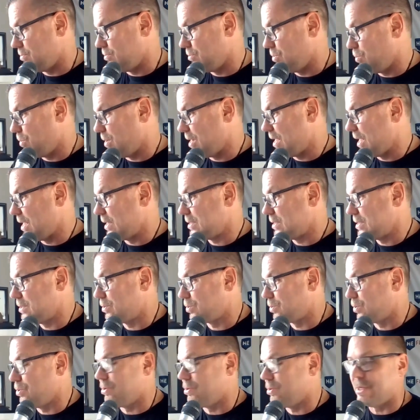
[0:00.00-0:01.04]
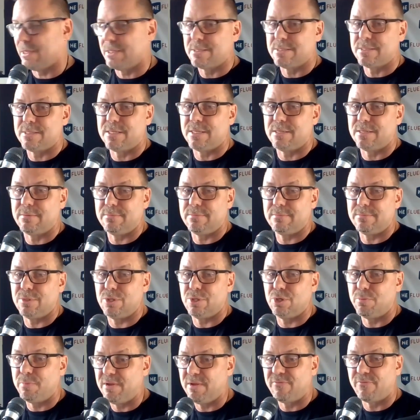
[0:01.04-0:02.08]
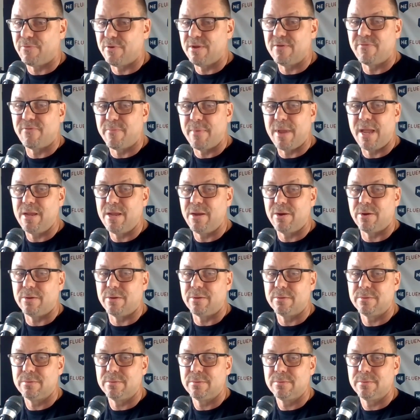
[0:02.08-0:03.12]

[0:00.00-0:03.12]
when we get through this, that you'll be free from anger.